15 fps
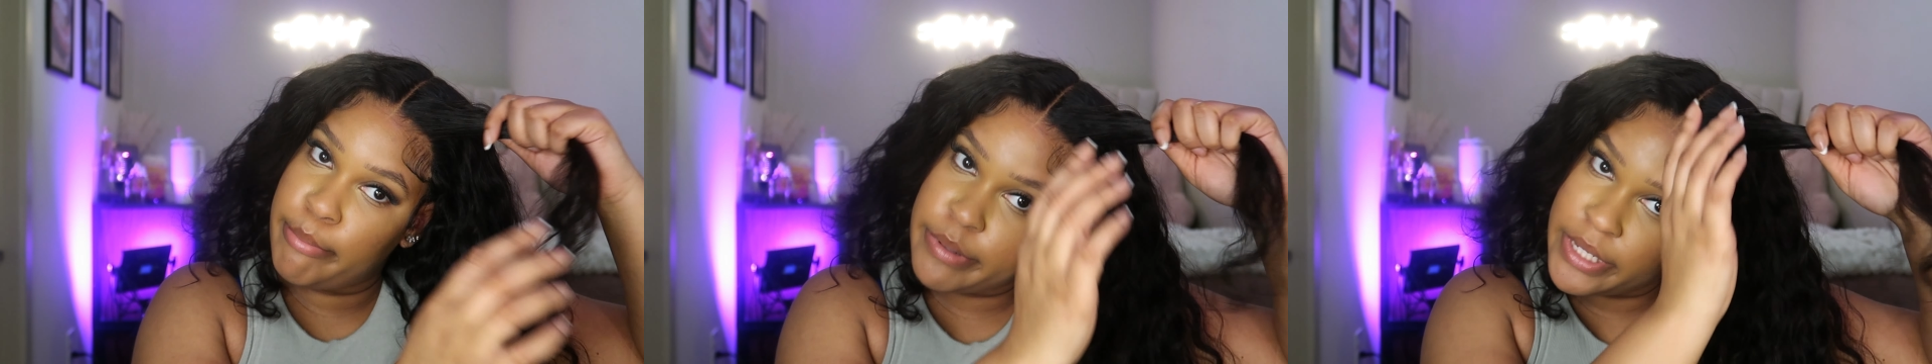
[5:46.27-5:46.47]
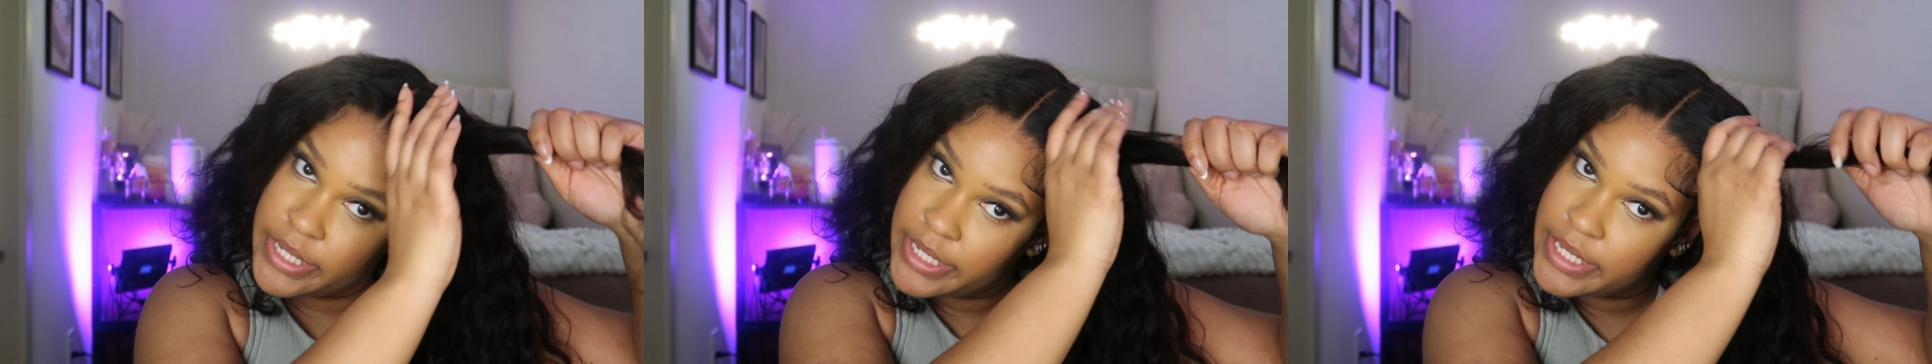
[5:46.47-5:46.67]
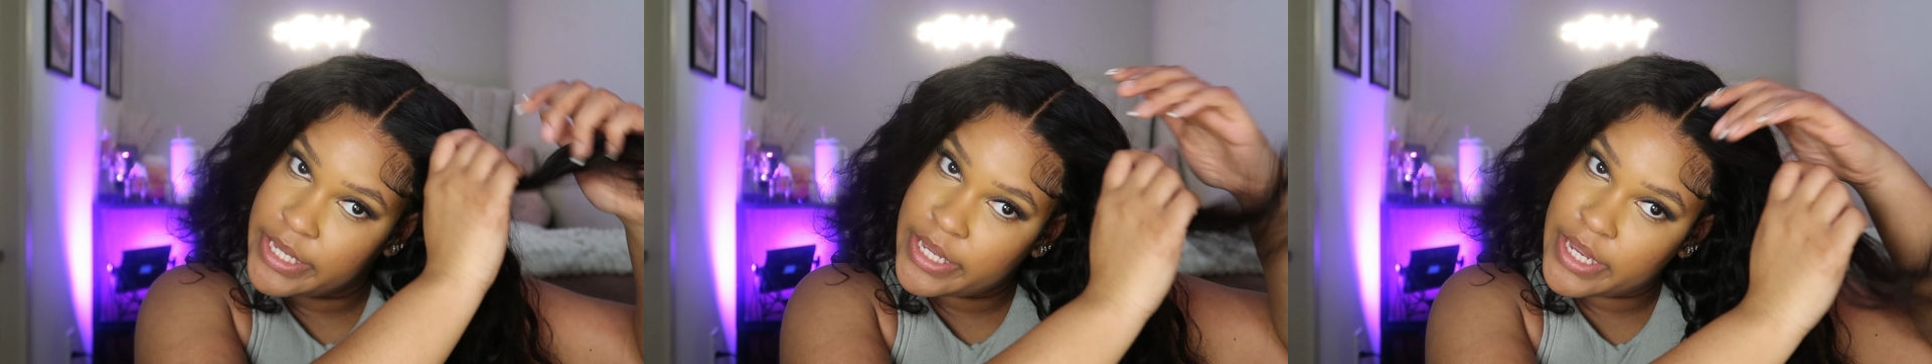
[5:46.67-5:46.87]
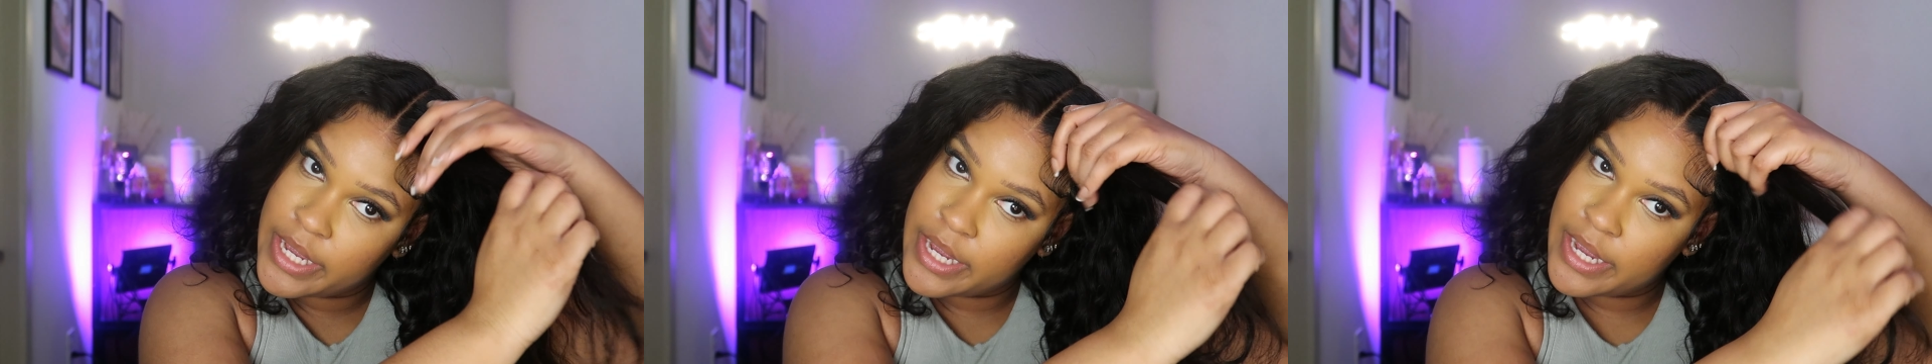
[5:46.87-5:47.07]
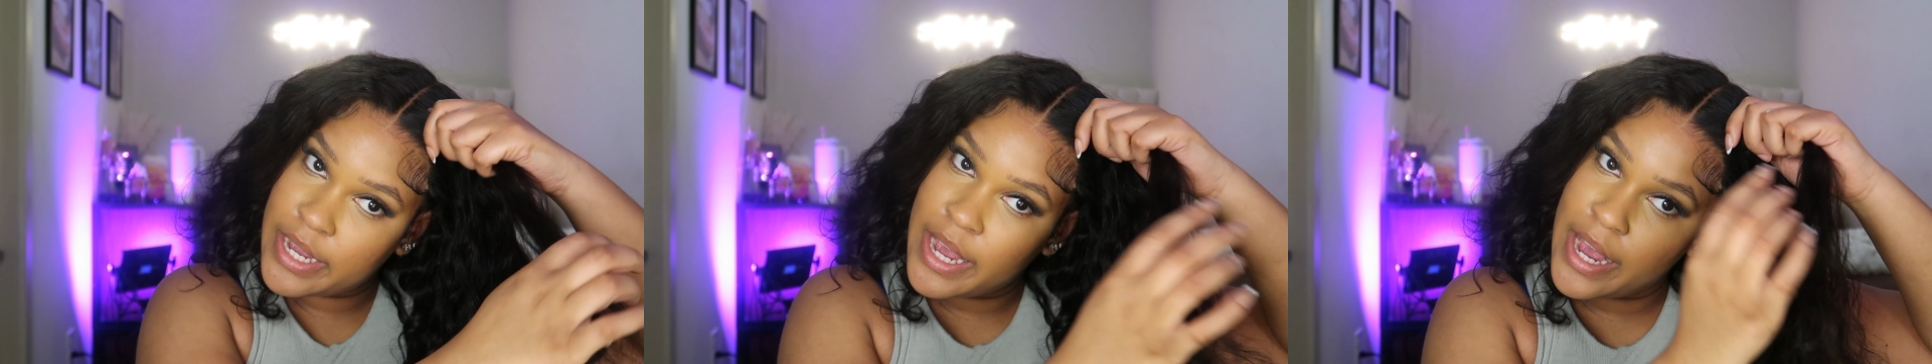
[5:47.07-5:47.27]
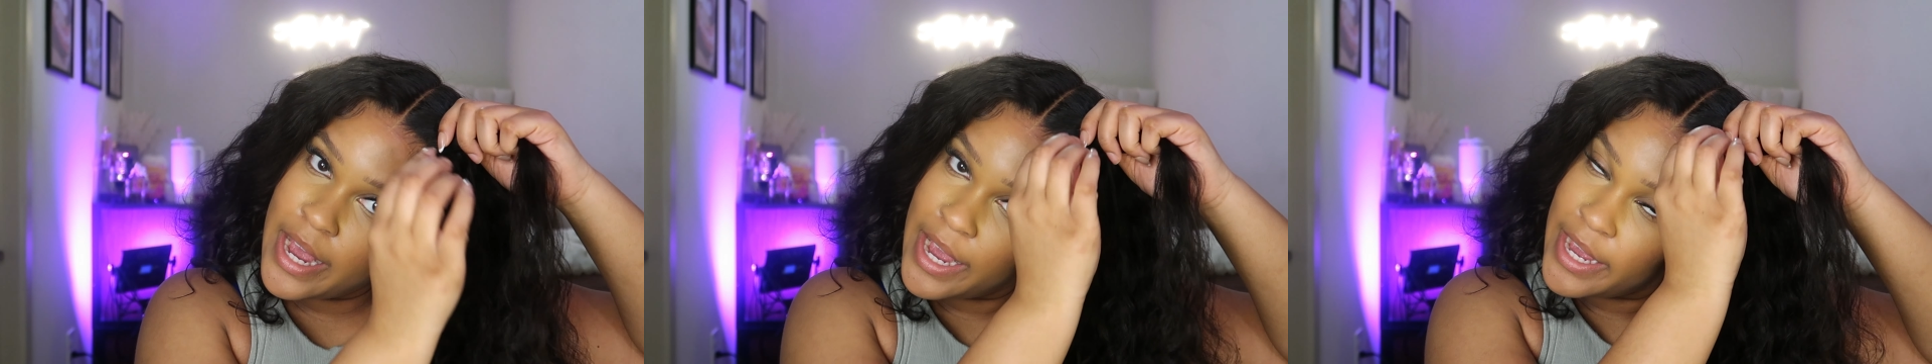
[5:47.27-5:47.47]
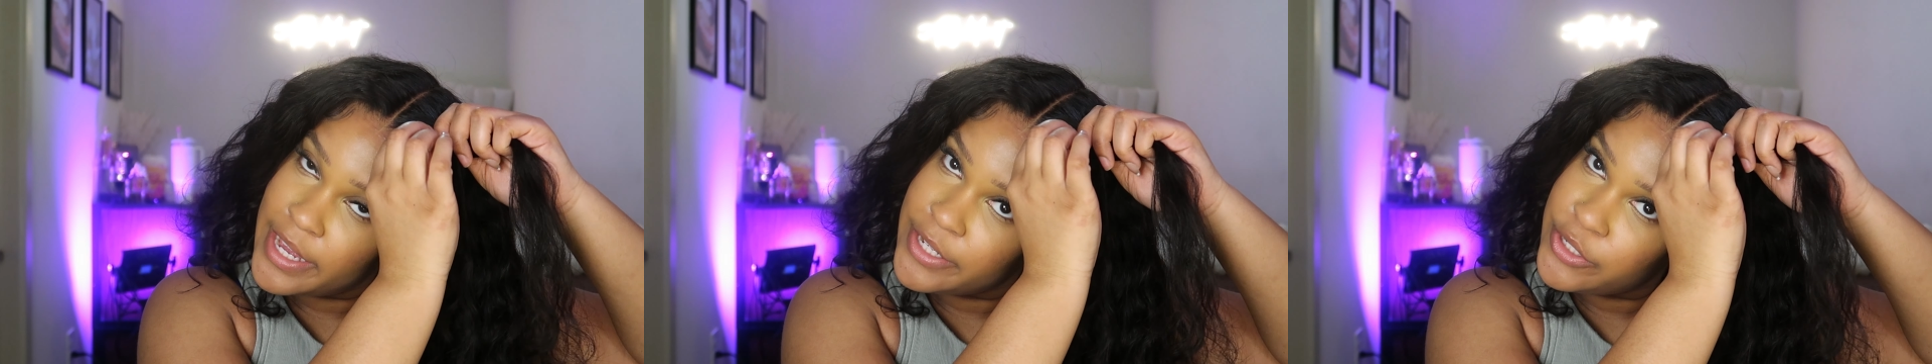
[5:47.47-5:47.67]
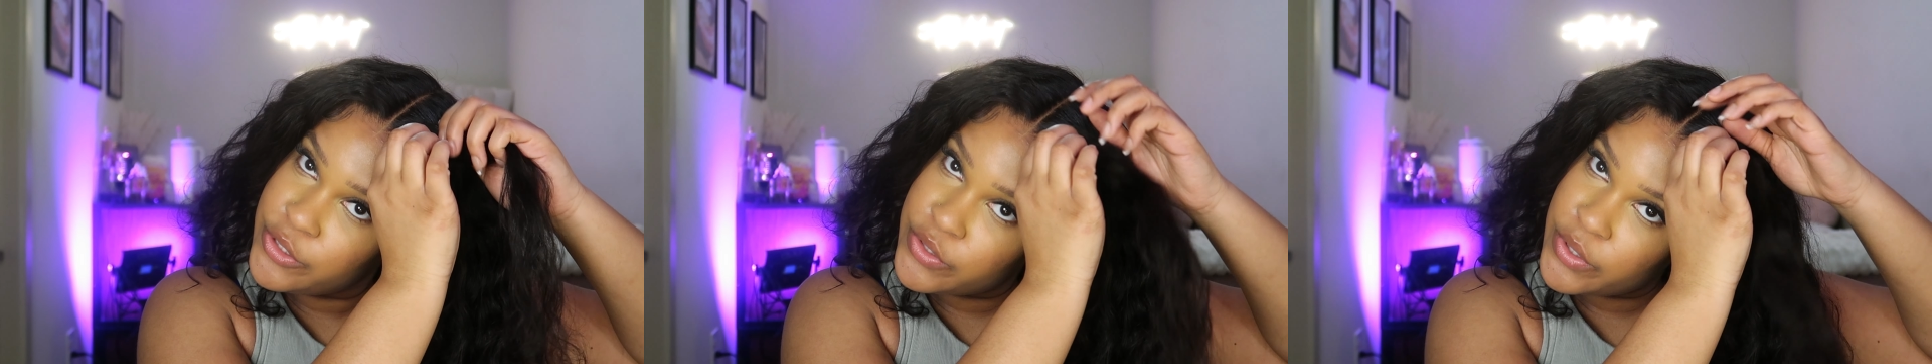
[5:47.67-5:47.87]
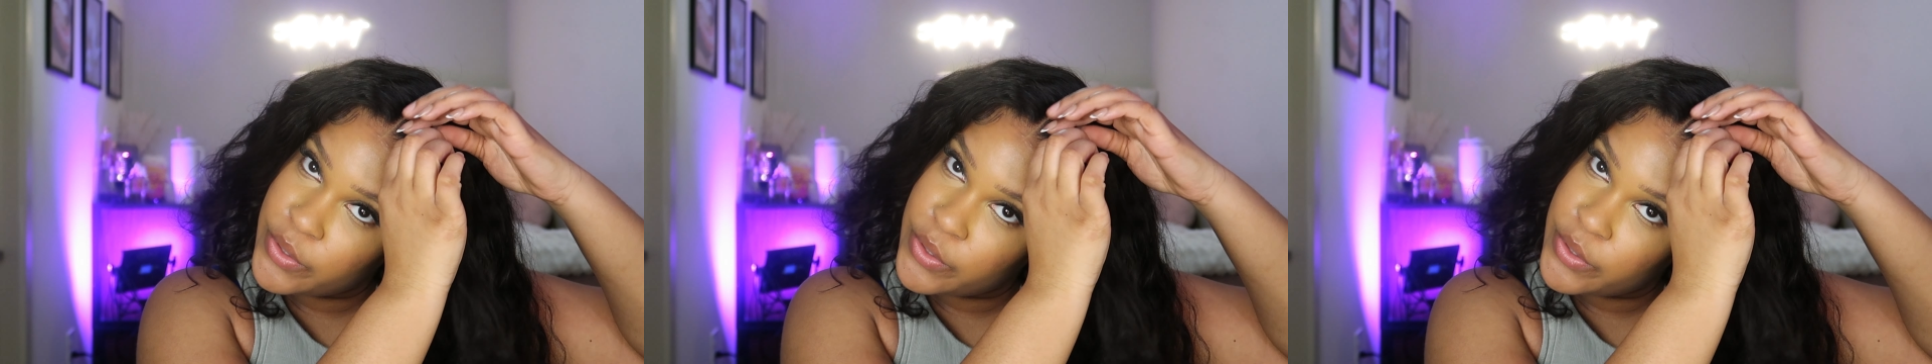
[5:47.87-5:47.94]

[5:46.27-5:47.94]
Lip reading: but I